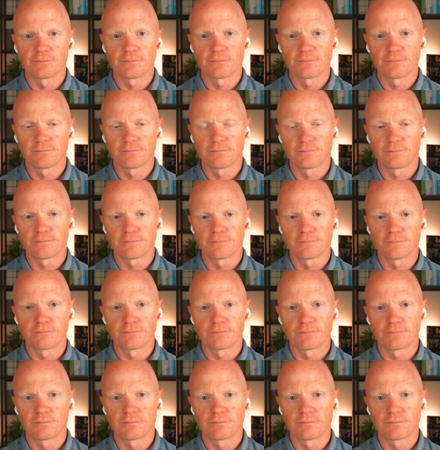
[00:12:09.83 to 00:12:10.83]

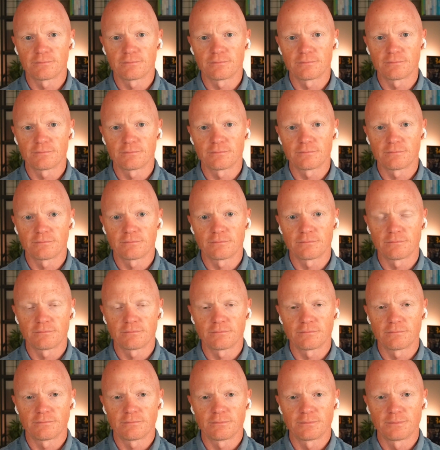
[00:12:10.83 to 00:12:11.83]

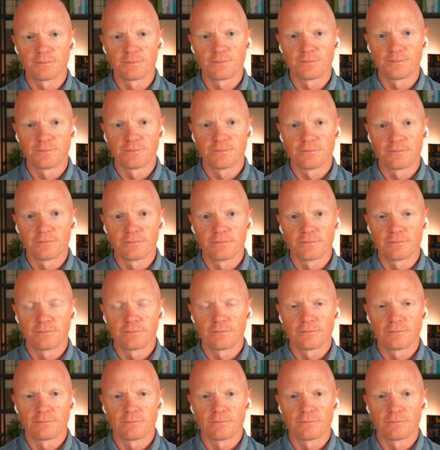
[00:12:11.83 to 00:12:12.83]

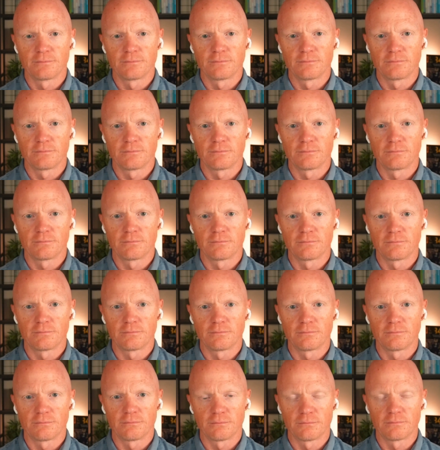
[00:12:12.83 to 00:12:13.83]

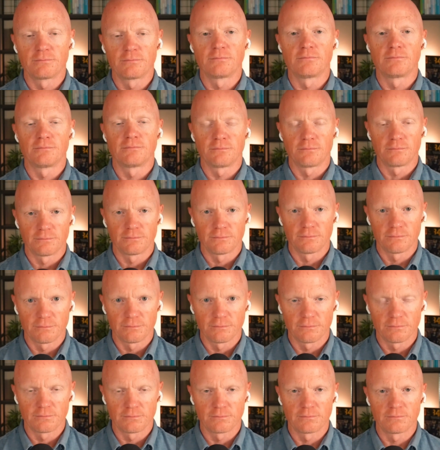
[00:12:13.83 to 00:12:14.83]

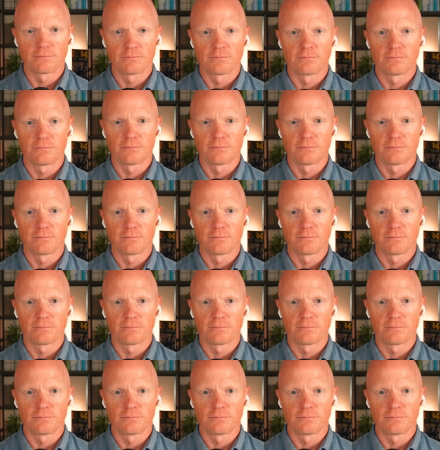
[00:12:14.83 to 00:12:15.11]
The person shown says nothing.